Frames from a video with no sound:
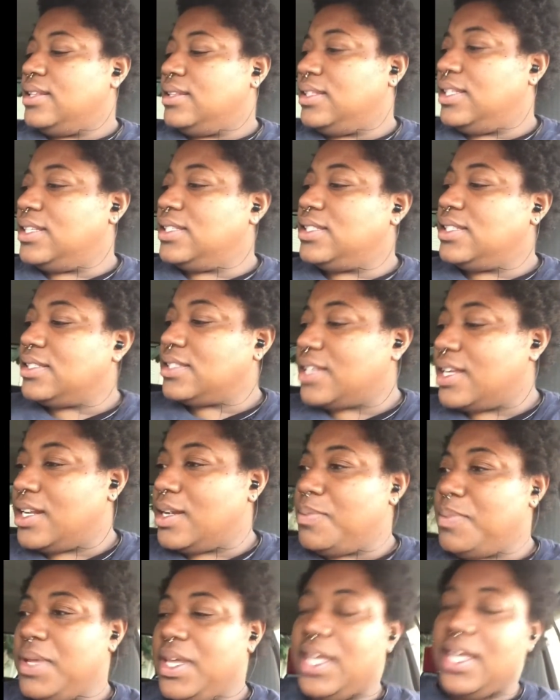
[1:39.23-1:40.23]
This is
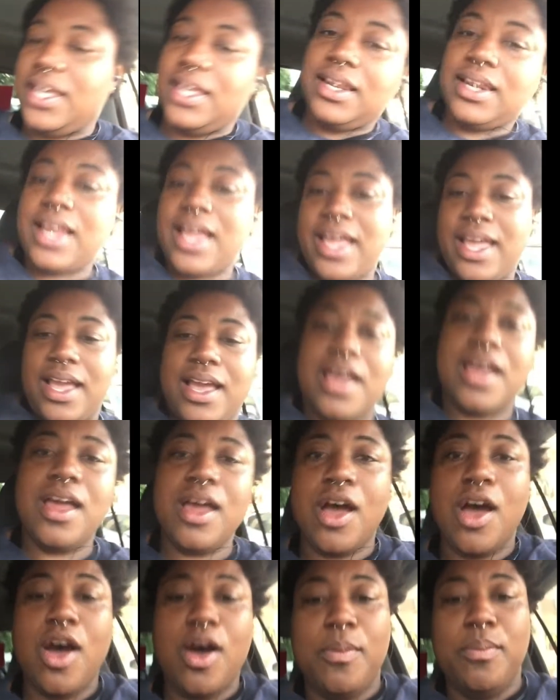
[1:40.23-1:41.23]
gonna be like
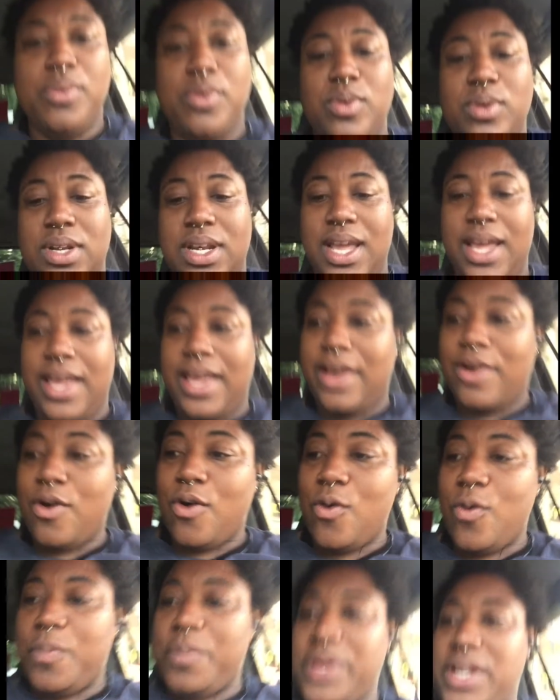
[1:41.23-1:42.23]
a bootleg
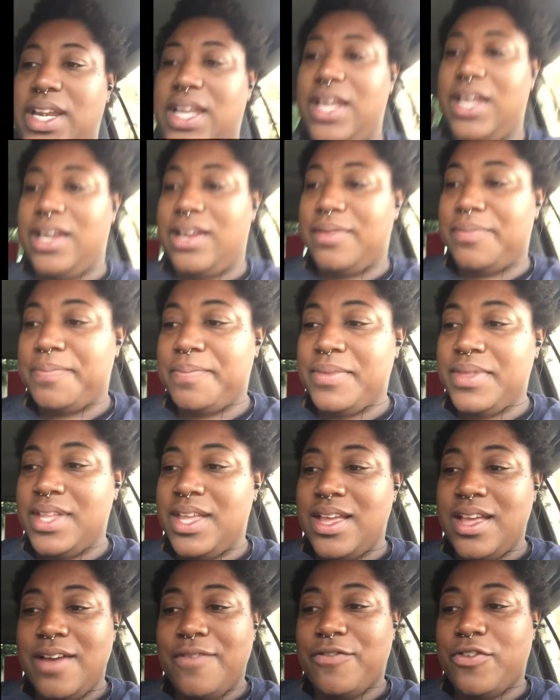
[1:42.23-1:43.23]
opening,
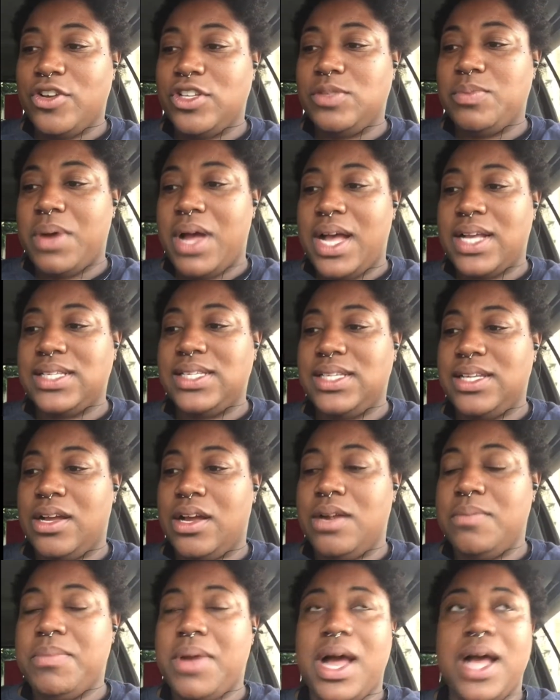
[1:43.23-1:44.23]
first
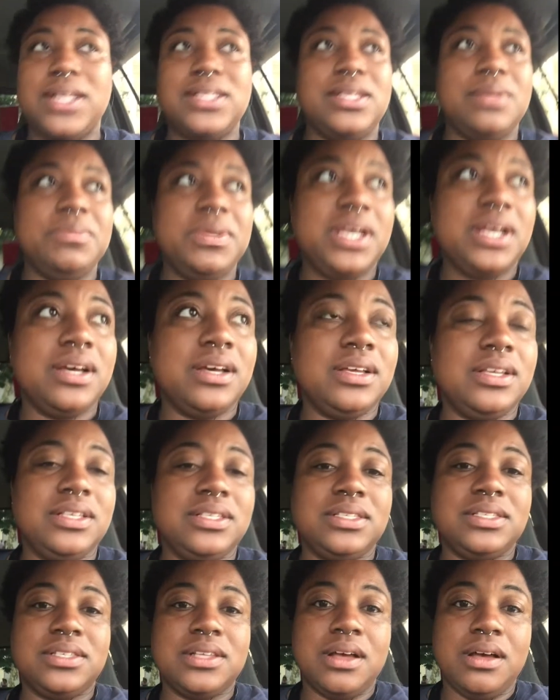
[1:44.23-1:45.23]
unboxing, because
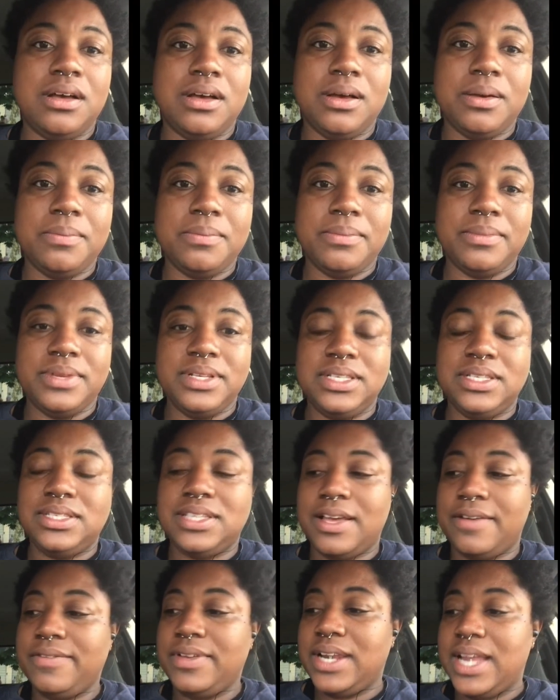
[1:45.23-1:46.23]

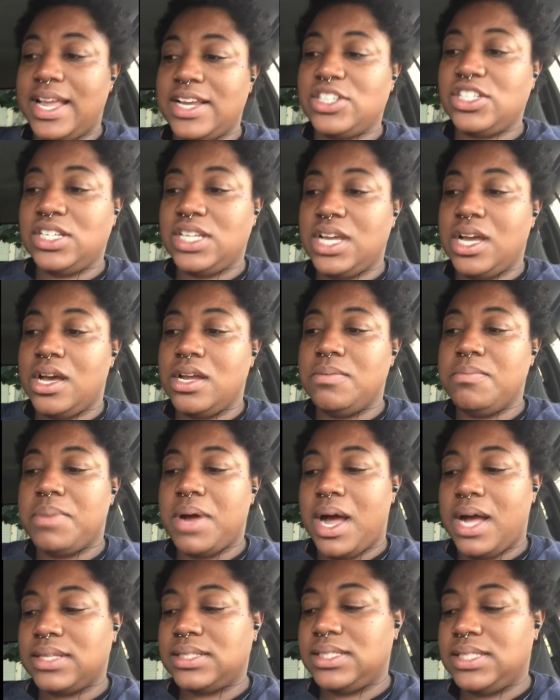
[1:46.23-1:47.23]
Devin actually
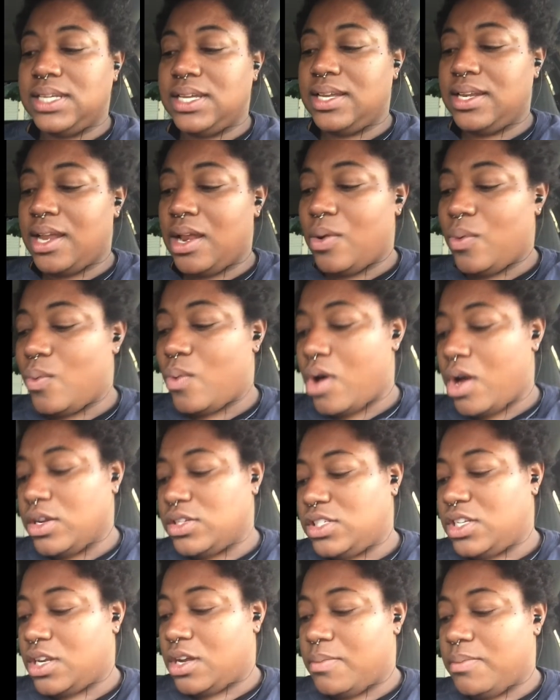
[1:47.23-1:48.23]
unboxed it and
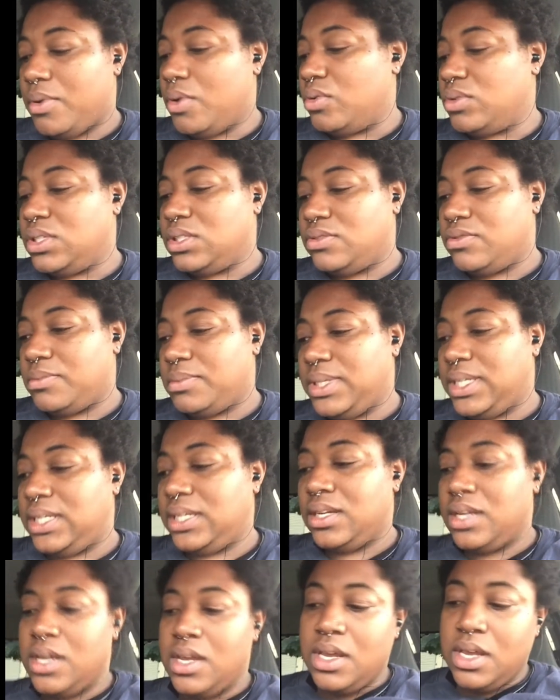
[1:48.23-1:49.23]
washed the components for me
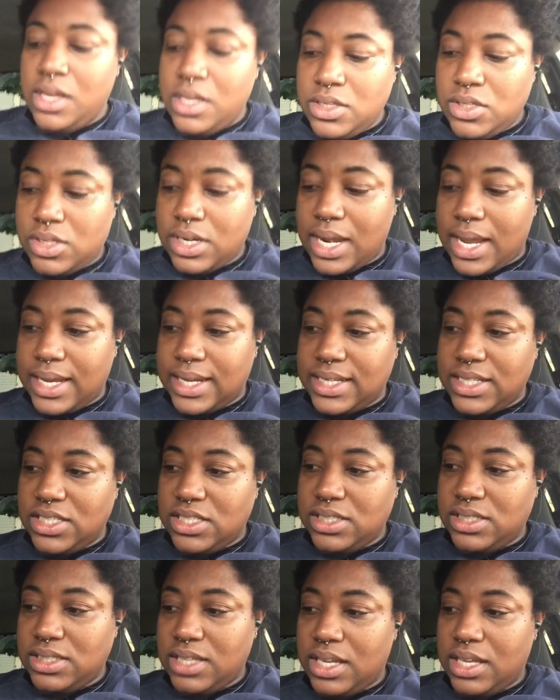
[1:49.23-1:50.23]
so that I can
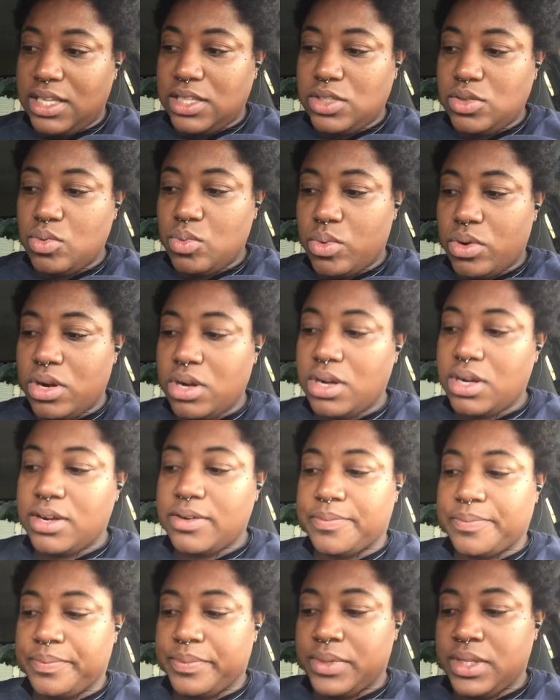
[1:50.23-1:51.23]
just take it to work.
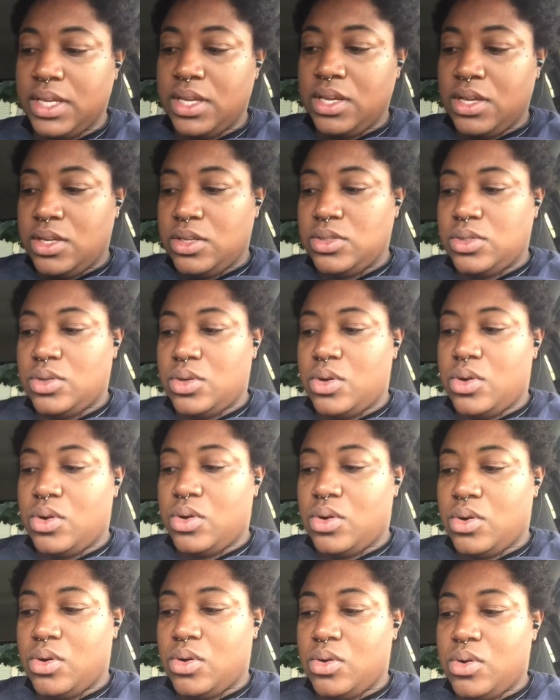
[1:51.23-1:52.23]

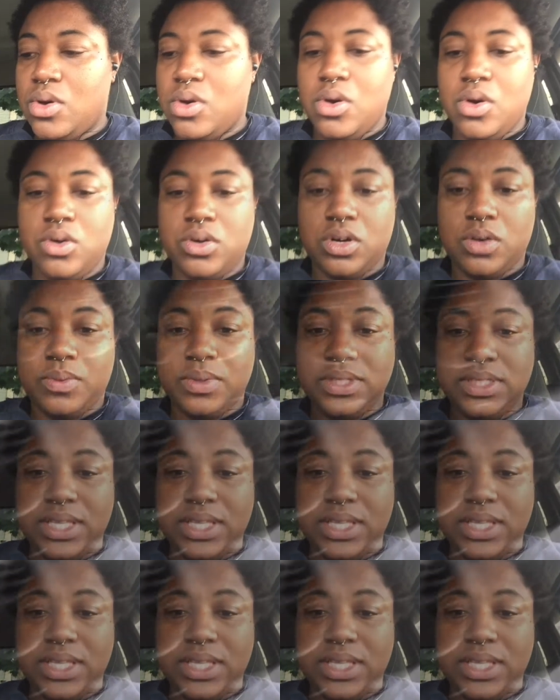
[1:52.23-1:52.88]
So hold on one